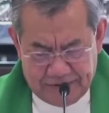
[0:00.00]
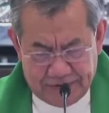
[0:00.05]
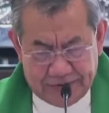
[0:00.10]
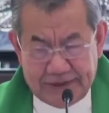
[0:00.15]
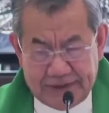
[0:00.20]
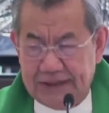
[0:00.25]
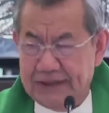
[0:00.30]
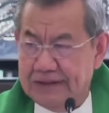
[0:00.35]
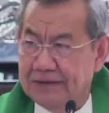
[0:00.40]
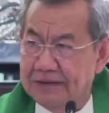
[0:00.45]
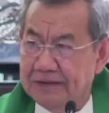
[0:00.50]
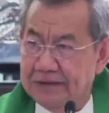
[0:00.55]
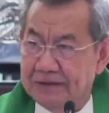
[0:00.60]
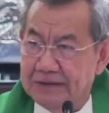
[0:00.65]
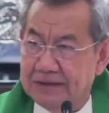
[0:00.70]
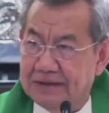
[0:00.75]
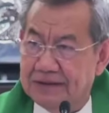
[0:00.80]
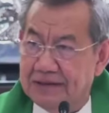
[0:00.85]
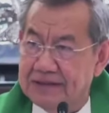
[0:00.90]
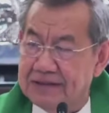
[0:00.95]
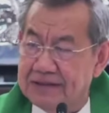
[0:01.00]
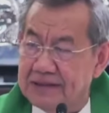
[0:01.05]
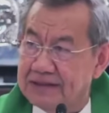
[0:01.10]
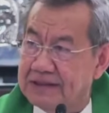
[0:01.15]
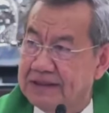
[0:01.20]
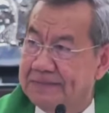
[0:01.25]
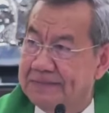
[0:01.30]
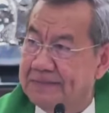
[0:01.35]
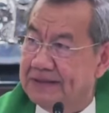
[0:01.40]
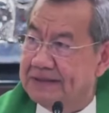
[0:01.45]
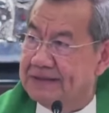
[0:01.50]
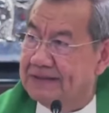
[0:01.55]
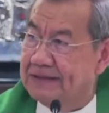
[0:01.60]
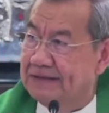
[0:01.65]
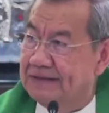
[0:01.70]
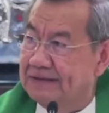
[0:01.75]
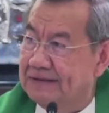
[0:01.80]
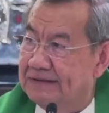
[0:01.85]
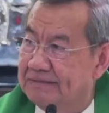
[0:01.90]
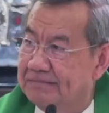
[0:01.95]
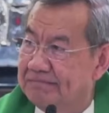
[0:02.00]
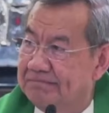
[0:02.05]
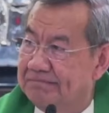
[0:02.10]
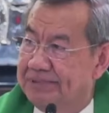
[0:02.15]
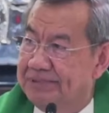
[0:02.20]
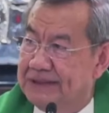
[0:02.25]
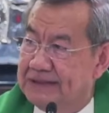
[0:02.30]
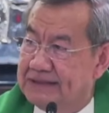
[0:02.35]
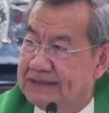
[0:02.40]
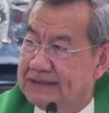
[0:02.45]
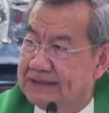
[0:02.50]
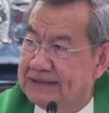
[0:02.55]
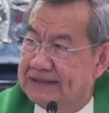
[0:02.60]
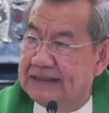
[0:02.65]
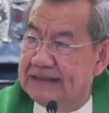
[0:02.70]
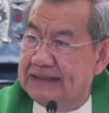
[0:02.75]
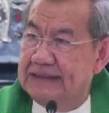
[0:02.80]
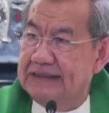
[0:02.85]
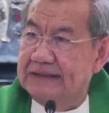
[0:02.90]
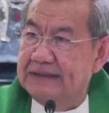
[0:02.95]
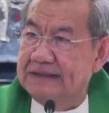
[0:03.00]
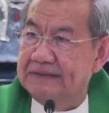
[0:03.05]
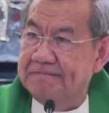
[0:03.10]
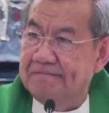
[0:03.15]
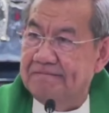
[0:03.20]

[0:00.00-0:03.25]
today the Lord tells us, imagine, busy sila.